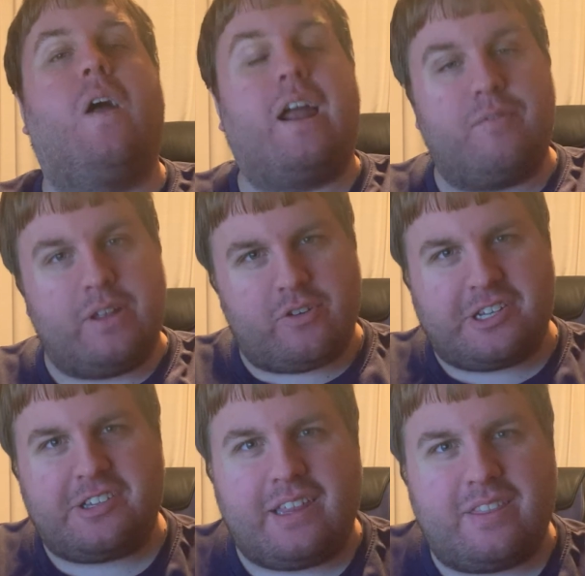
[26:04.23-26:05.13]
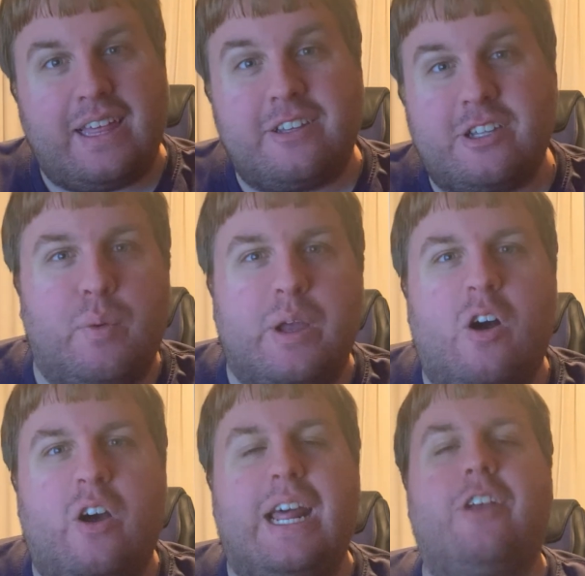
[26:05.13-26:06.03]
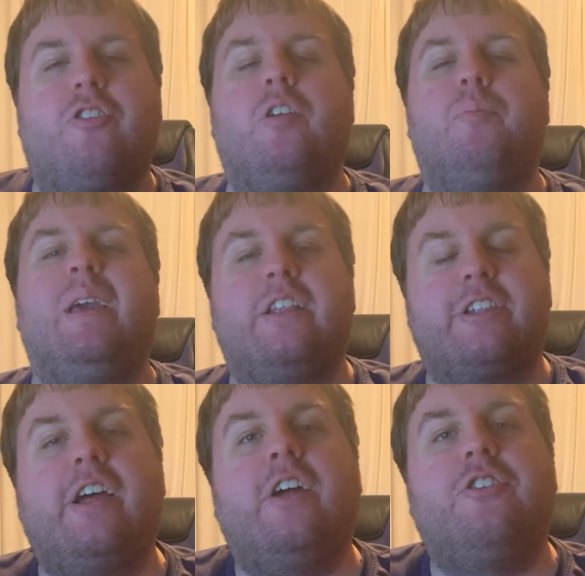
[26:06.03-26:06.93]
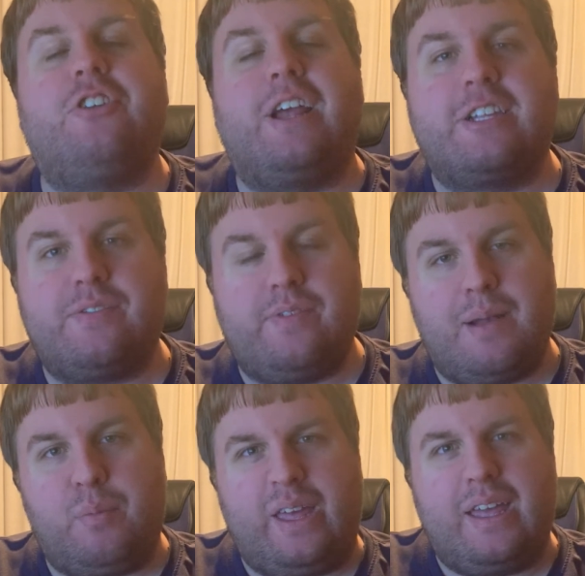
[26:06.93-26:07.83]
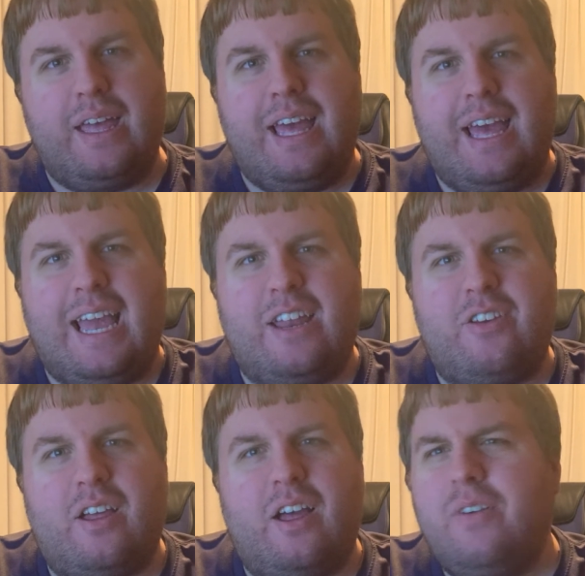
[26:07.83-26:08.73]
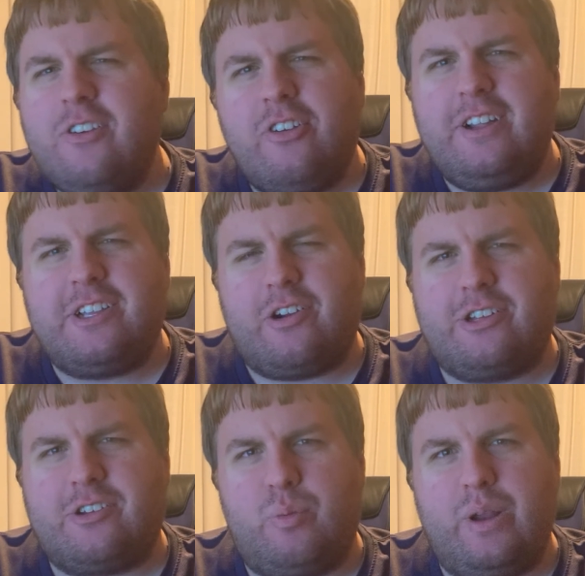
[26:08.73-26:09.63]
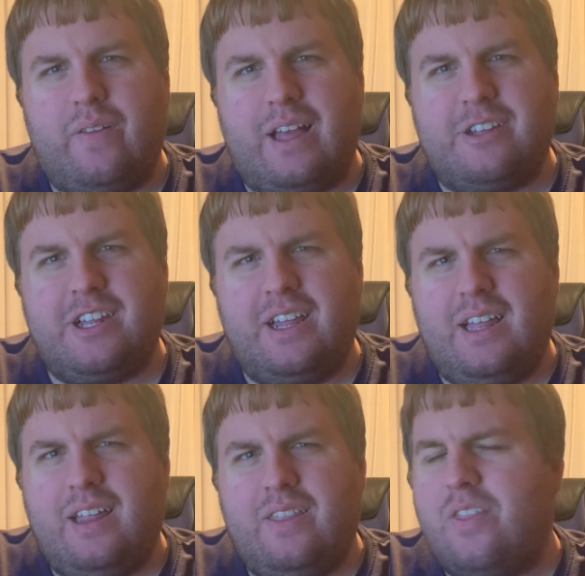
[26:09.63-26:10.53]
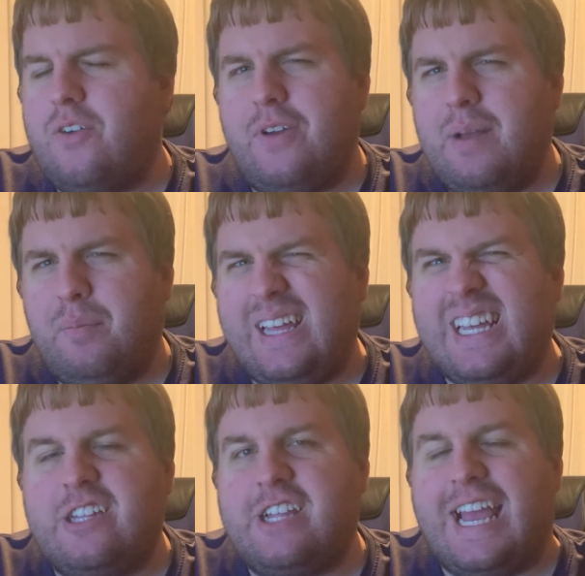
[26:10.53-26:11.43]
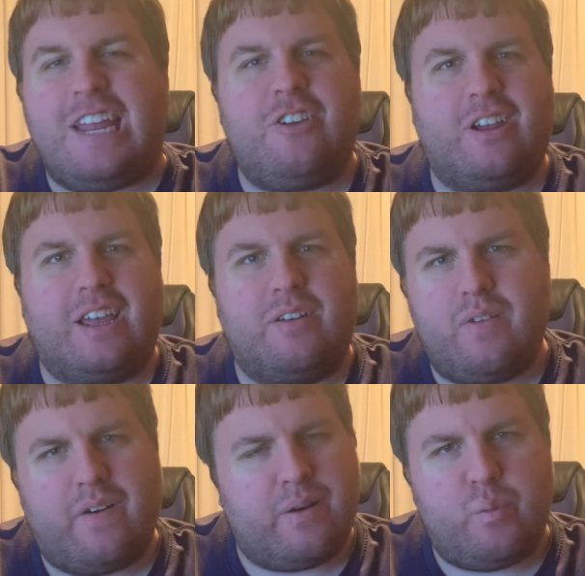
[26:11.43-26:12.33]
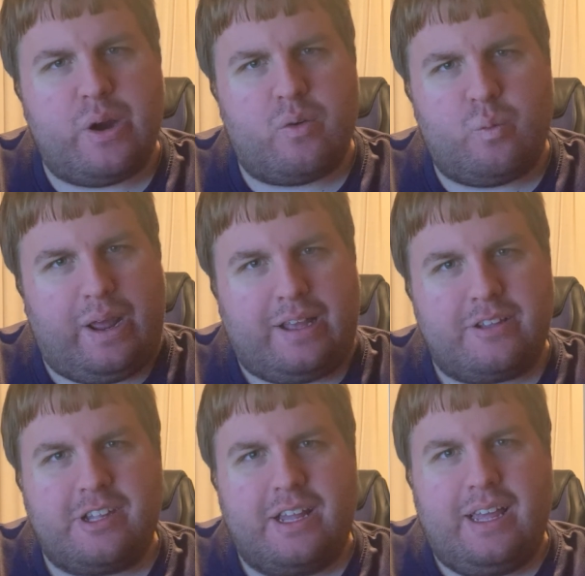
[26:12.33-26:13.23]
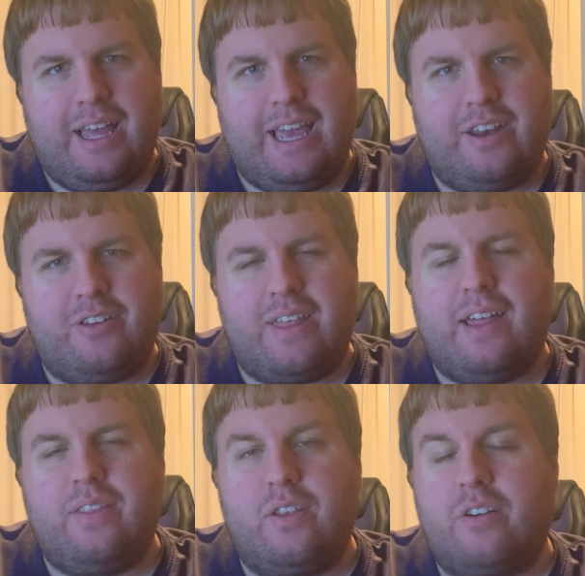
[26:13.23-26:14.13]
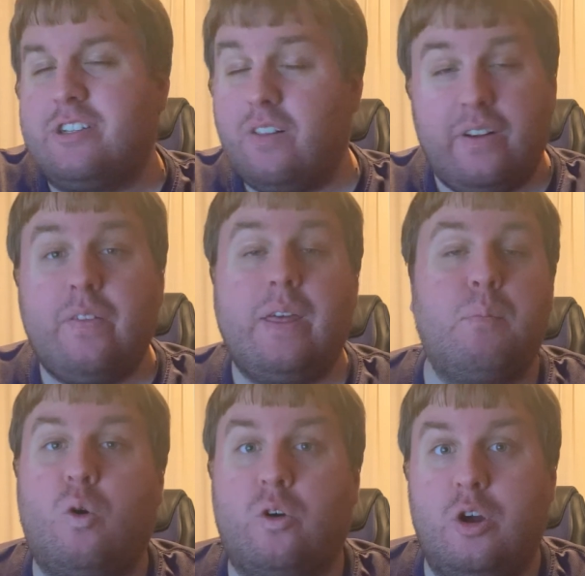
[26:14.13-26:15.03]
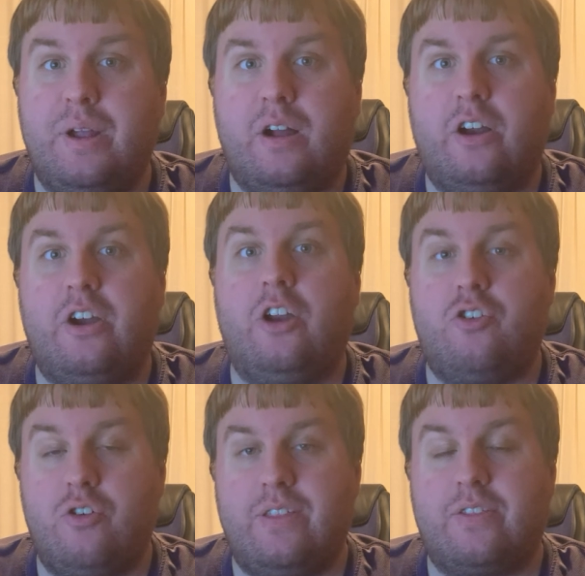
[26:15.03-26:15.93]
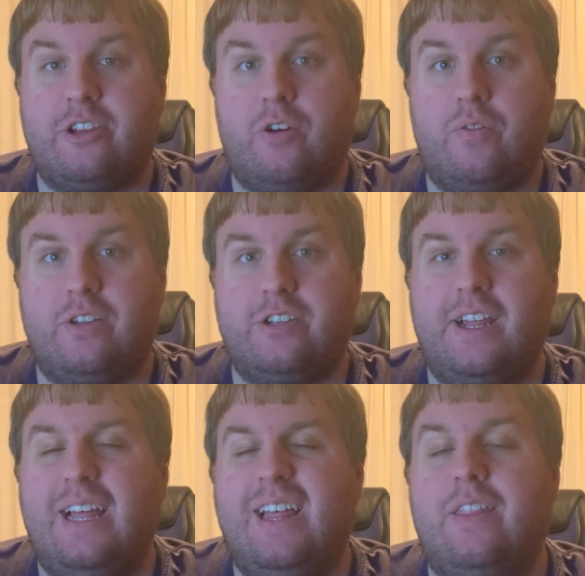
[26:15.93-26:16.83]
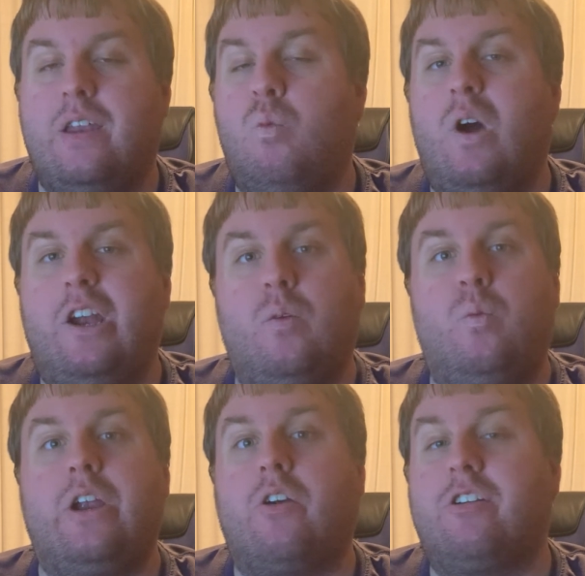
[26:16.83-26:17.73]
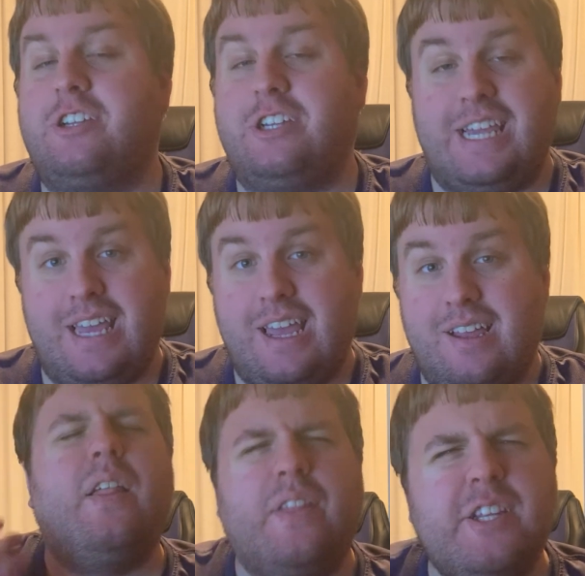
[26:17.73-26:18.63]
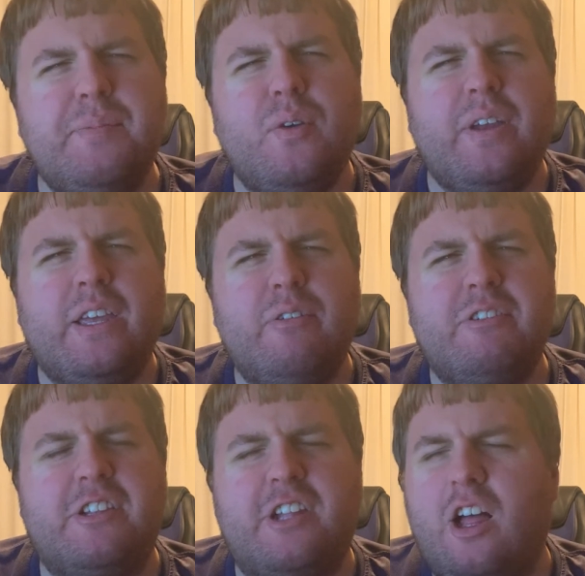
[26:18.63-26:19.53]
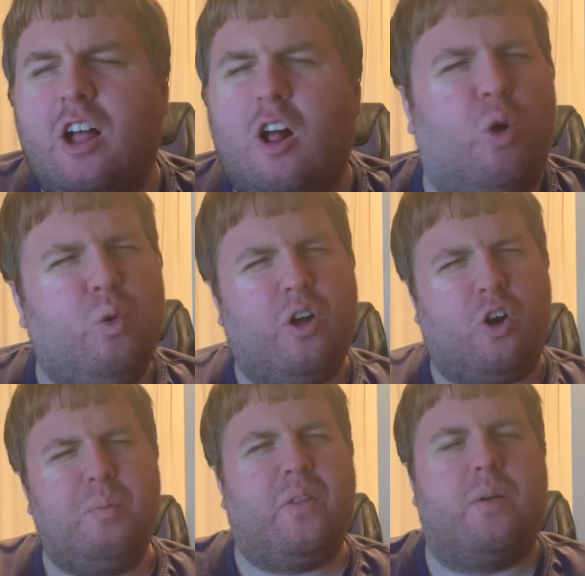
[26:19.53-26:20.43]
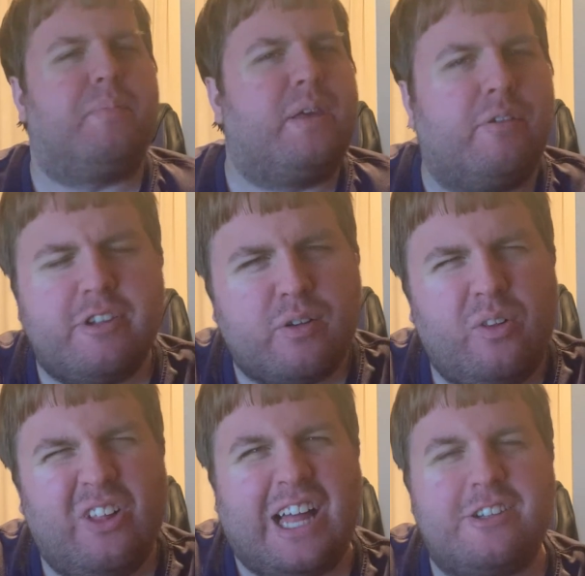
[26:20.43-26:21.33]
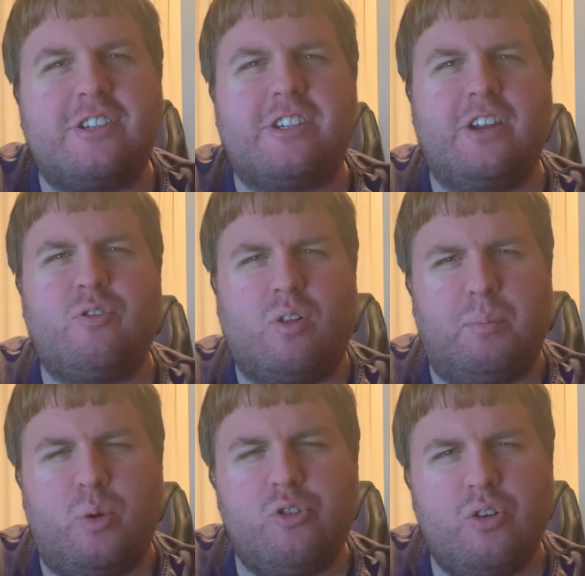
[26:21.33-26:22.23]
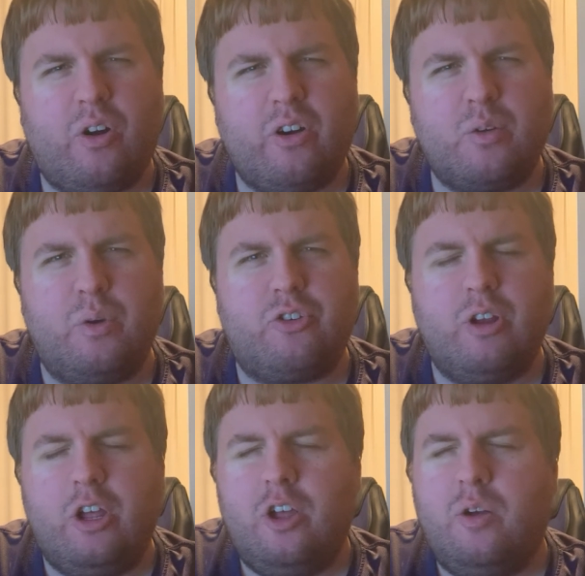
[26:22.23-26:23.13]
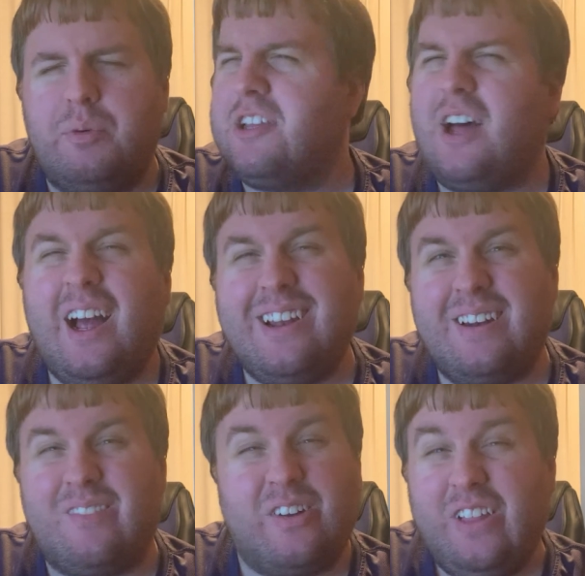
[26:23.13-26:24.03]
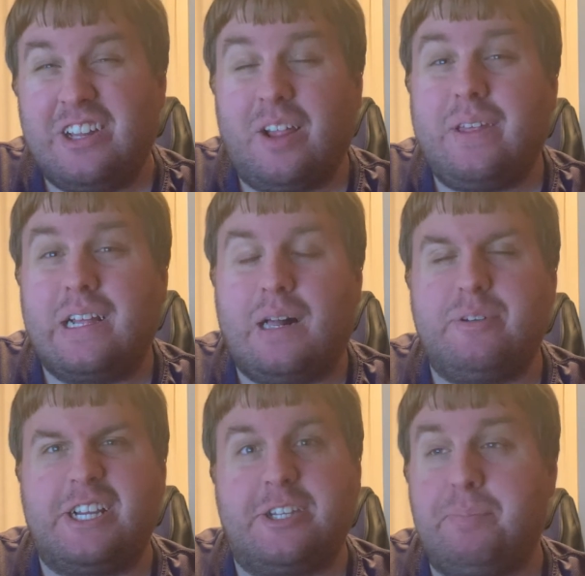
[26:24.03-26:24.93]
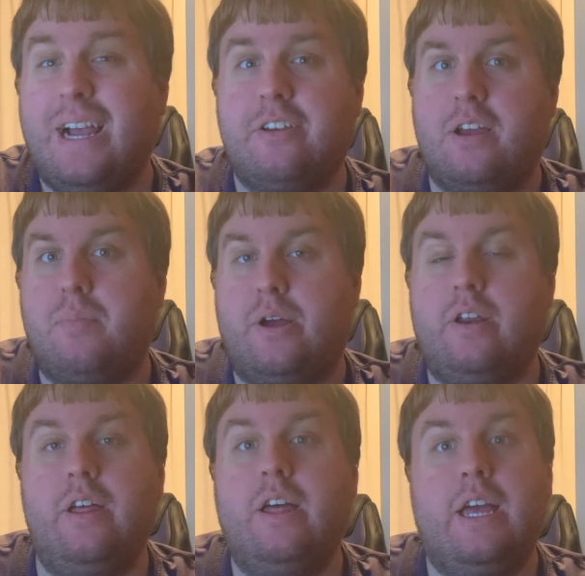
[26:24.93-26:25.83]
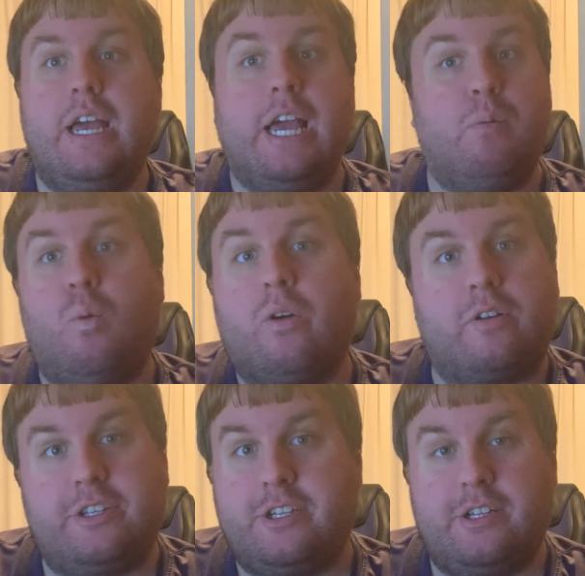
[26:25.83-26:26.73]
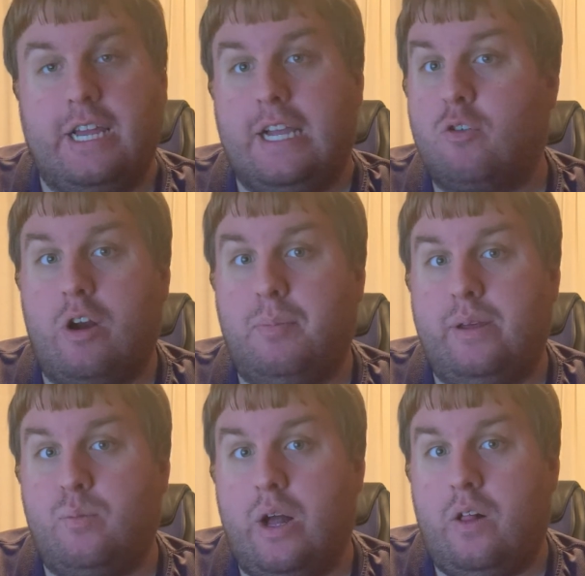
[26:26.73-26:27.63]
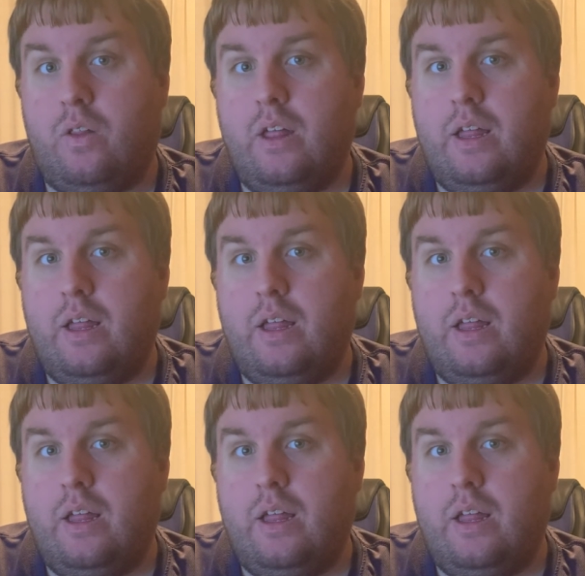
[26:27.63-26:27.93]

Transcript: of interesting things going on as she meets Jake's family, and eventually starts to realize that the family is aging in very weird ways, and that there's clearly more going on underneath the surface than what we are seeing. This movie uses Oklahoma the Musical as its central emotional arc, which was not really something I was expecting, but it works incredibly well.